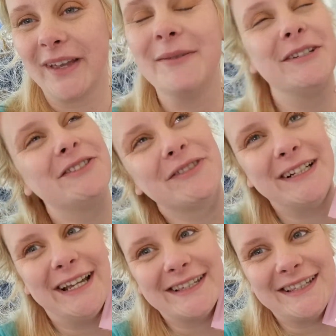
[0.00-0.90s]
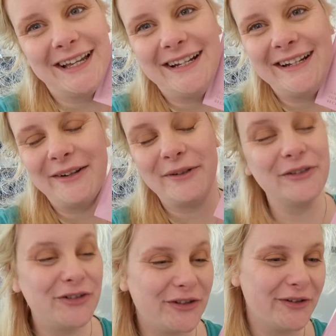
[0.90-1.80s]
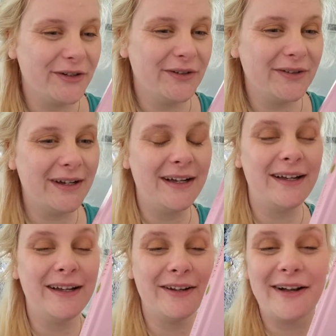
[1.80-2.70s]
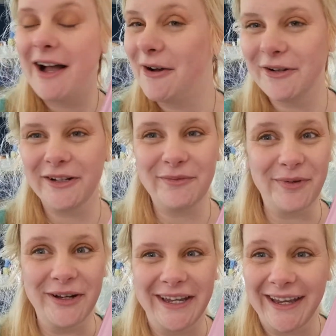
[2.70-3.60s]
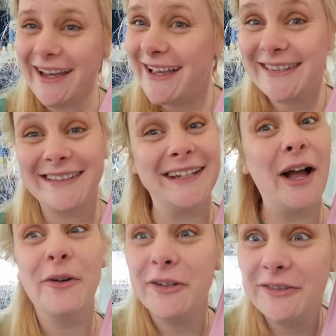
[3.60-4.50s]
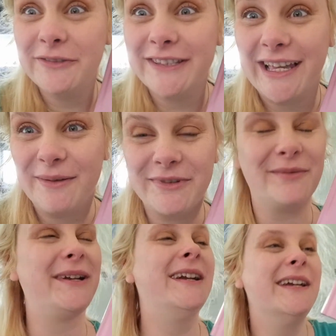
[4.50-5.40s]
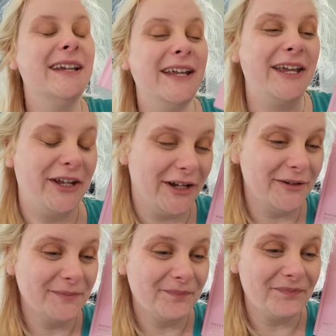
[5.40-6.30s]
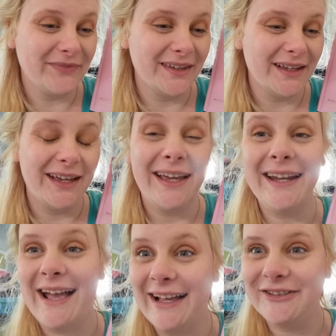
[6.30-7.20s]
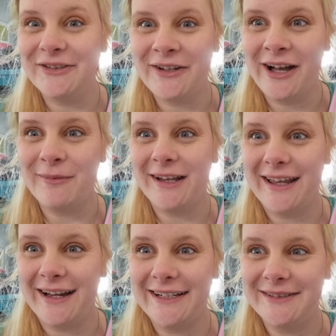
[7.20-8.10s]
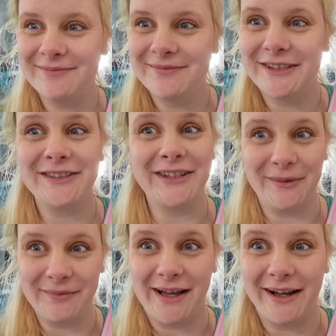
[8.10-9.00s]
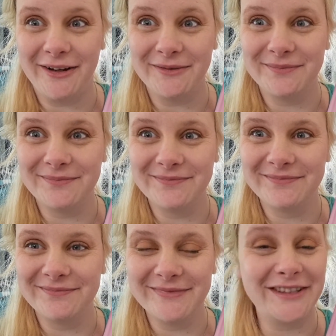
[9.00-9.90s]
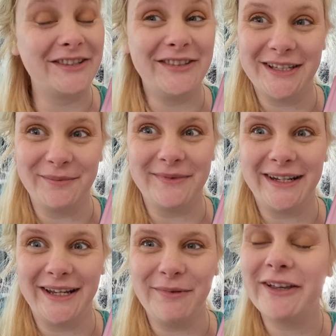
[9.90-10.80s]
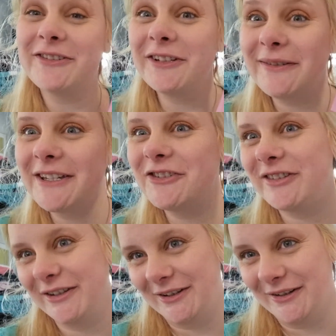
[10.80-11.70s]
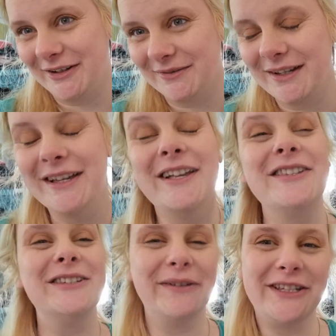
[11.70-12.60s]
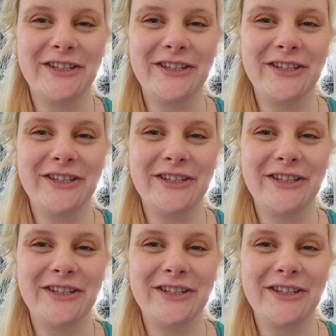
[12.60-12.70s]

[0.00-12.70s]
I'm just really excited. I want to show you how good the book is and how good the recipes are. But, you know, it has to come online somehow, someday, because otherwise you still don't know. So